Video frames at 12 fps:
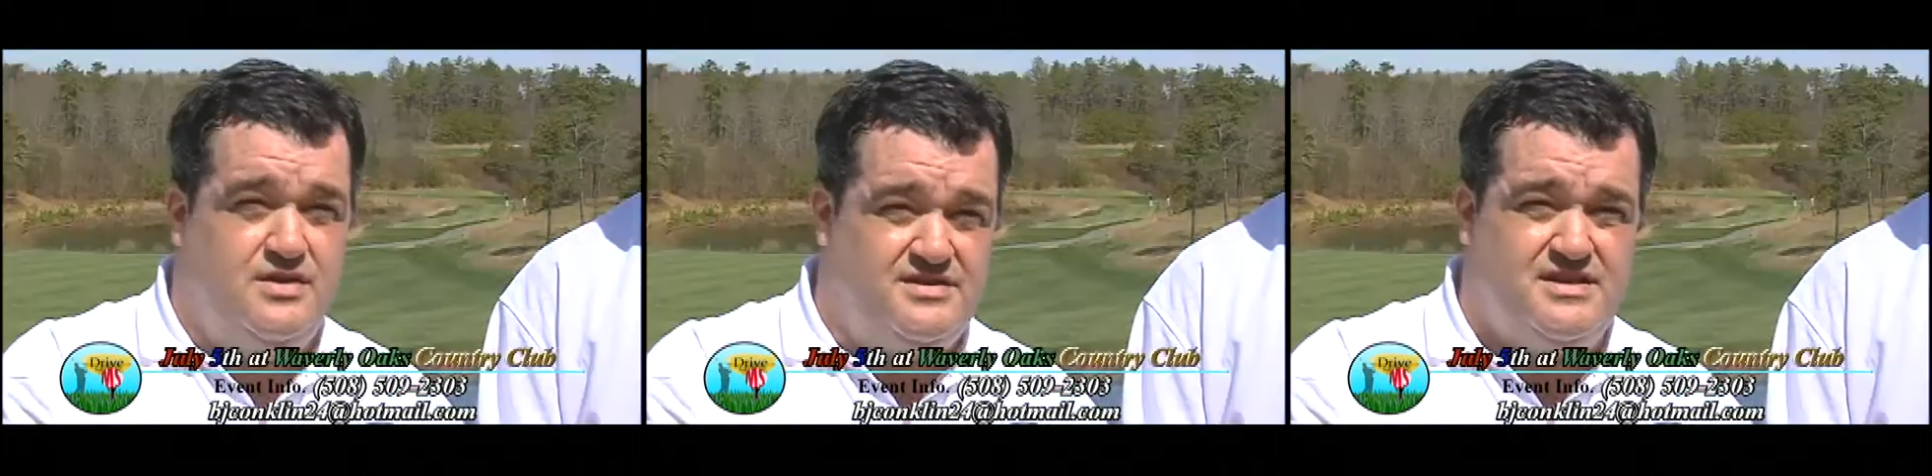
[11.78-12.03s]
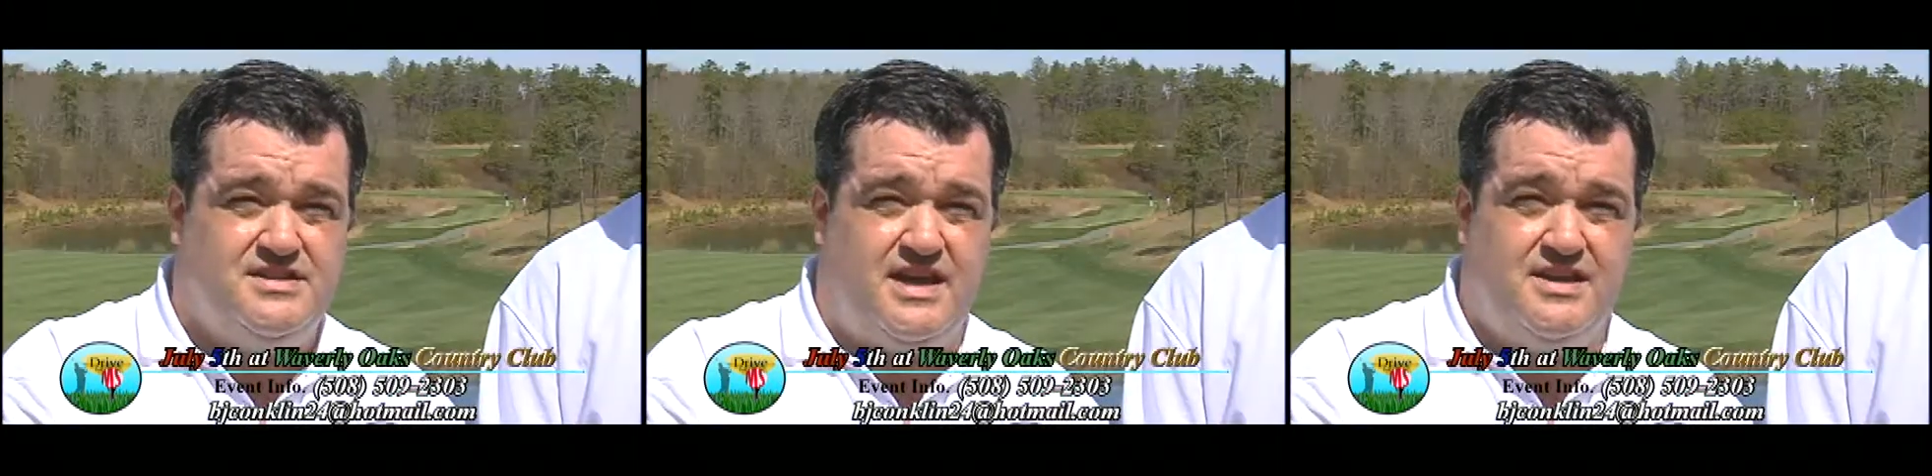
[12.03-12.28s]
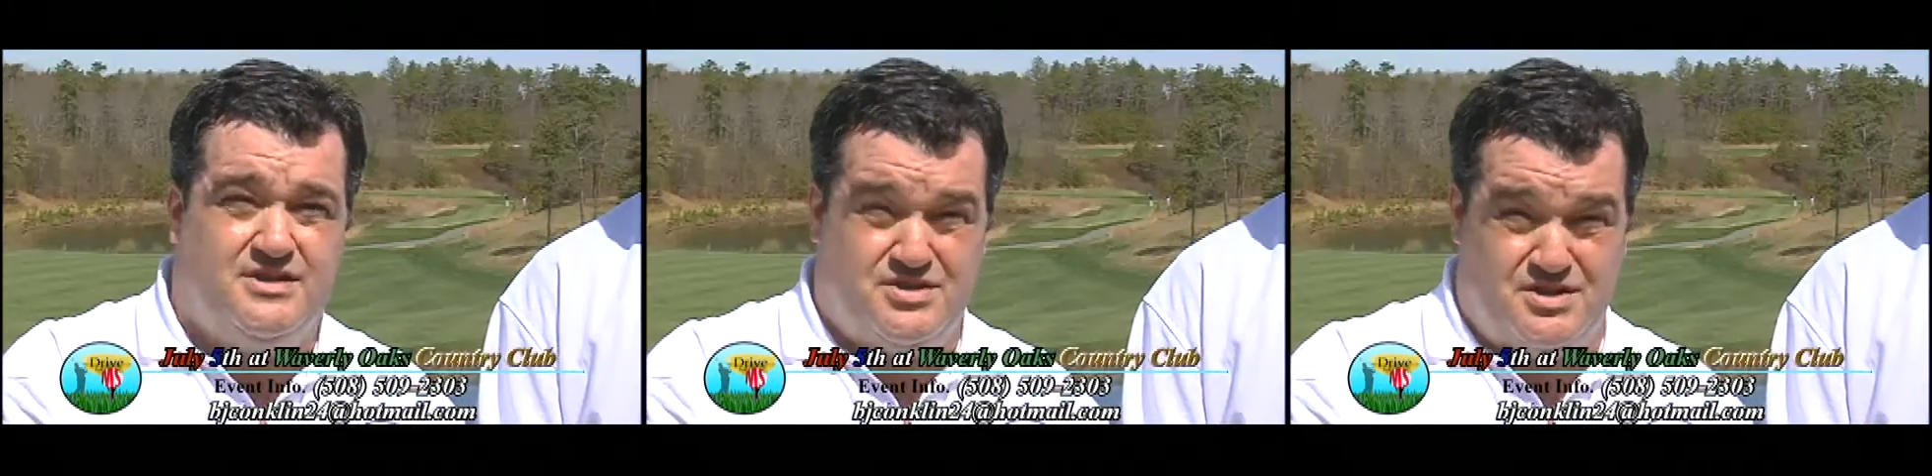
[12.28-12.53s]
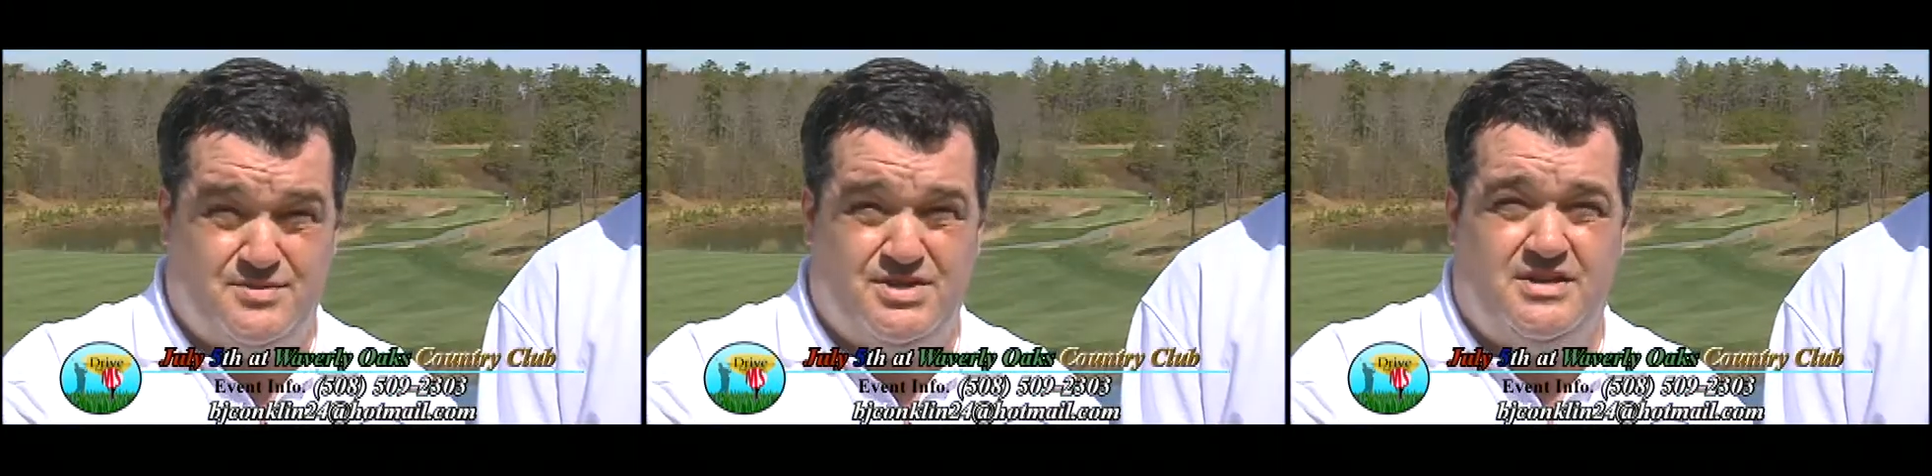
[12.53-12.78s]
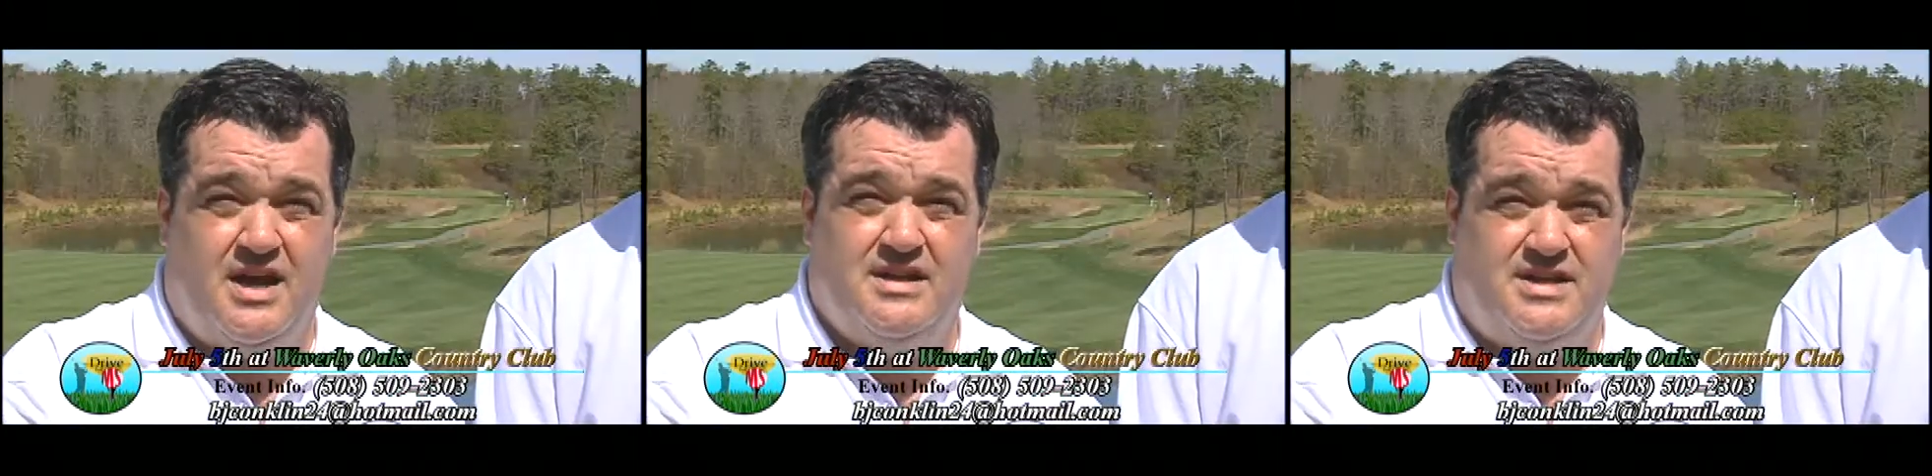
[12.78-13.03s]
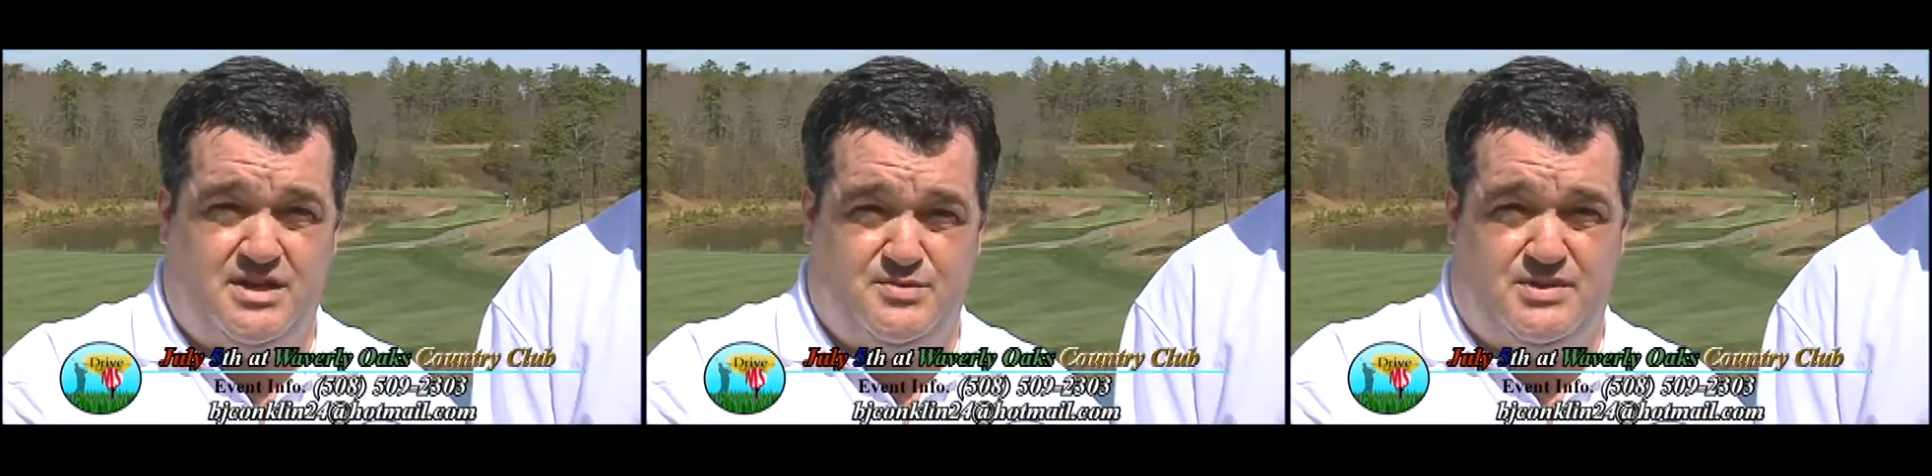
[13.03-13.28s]
This exciting tournament
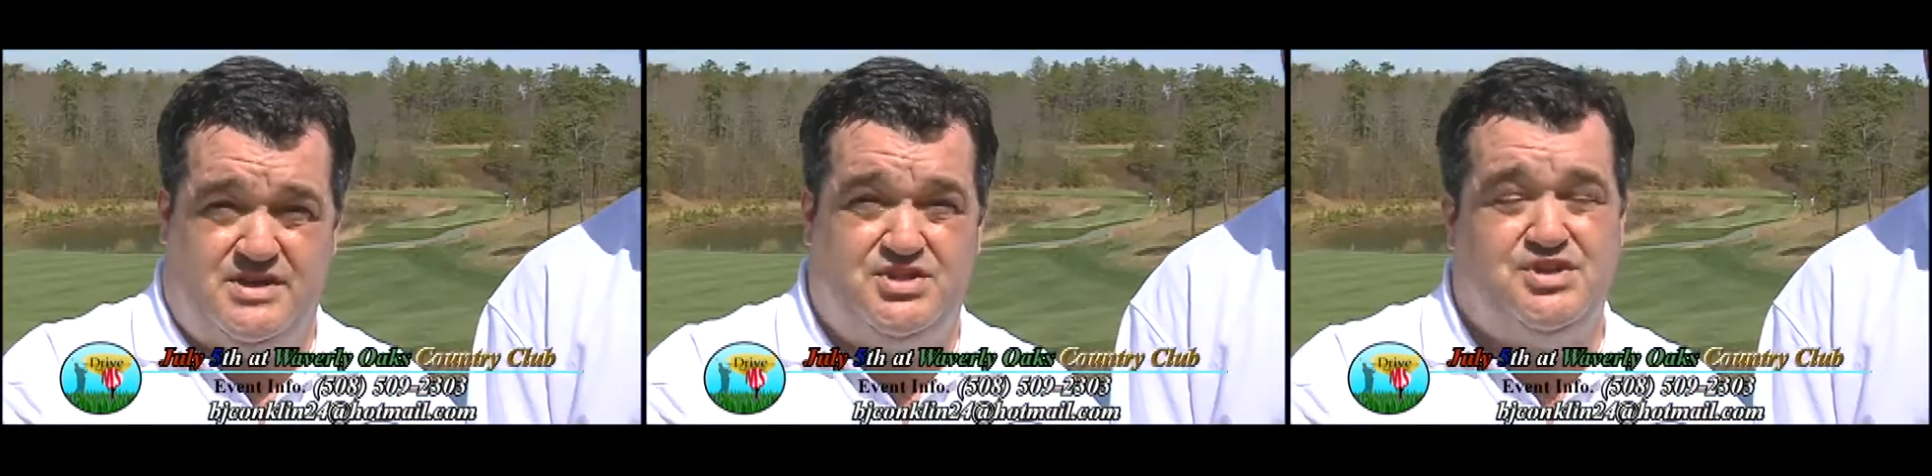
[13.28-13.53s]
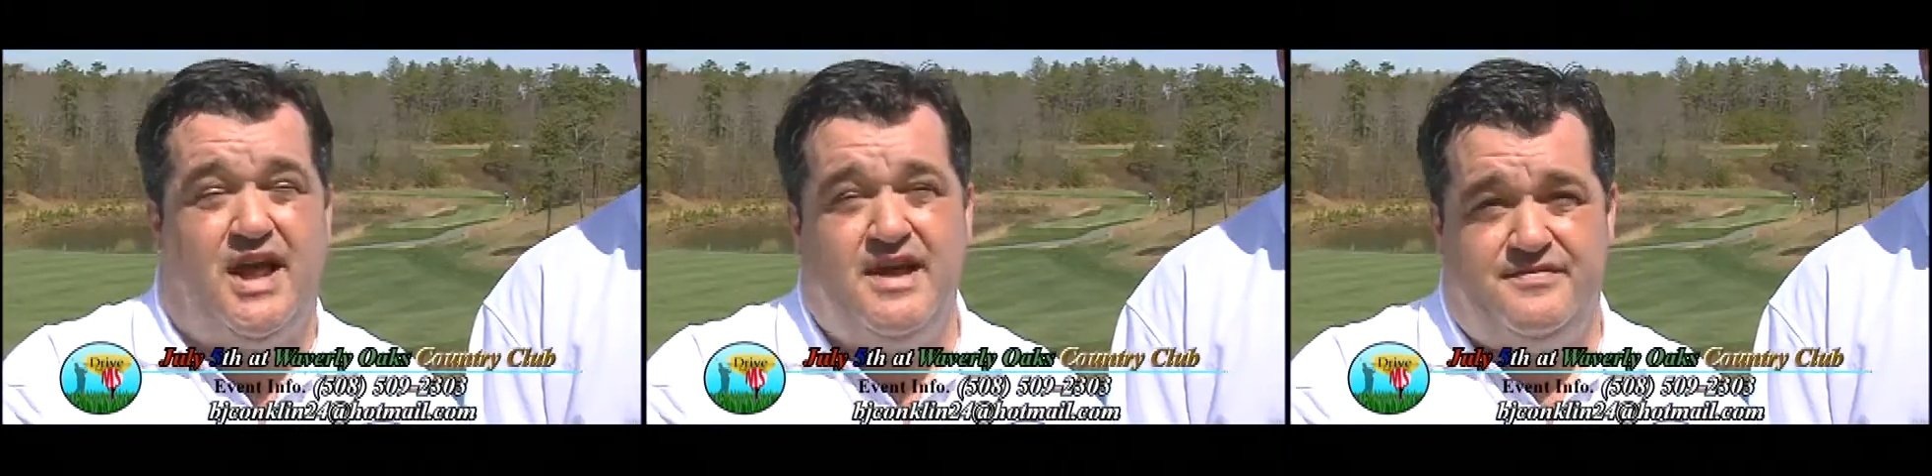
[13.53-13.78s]
takes place July